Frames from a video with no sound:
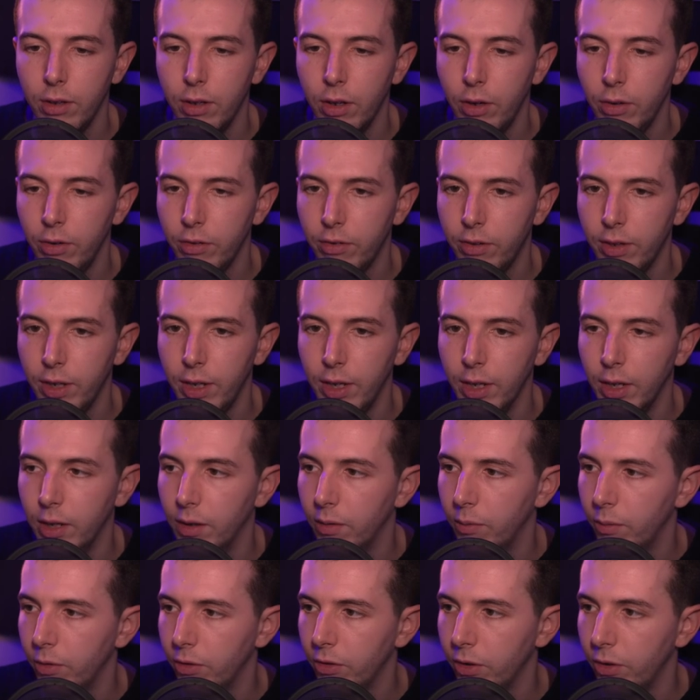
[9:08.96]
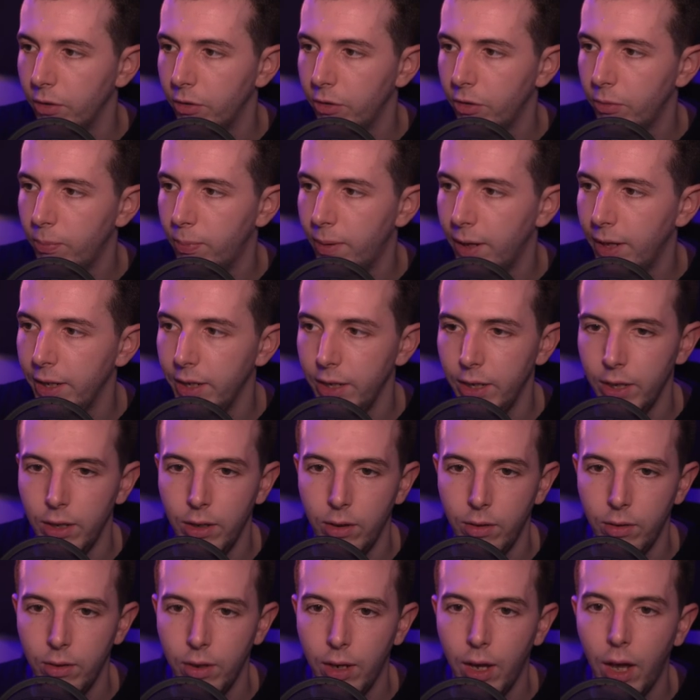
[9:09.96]
notes here, which I'll just play
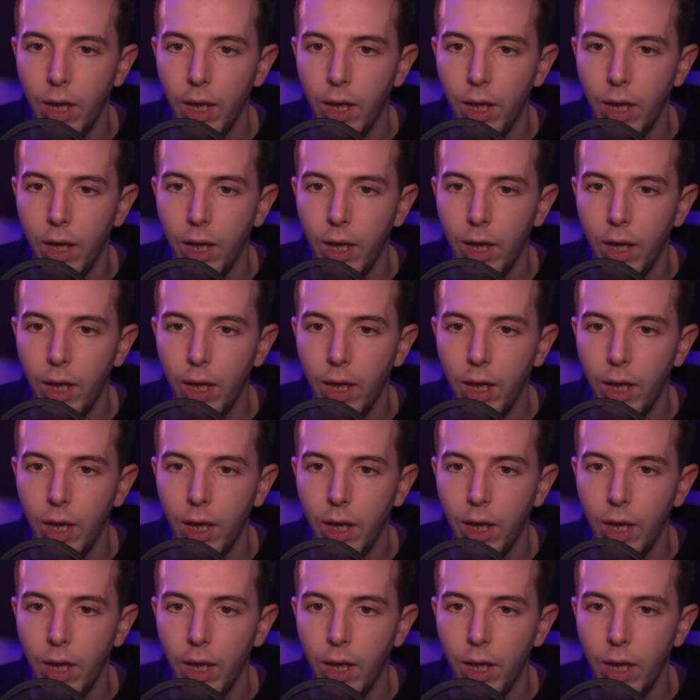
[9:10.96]
you.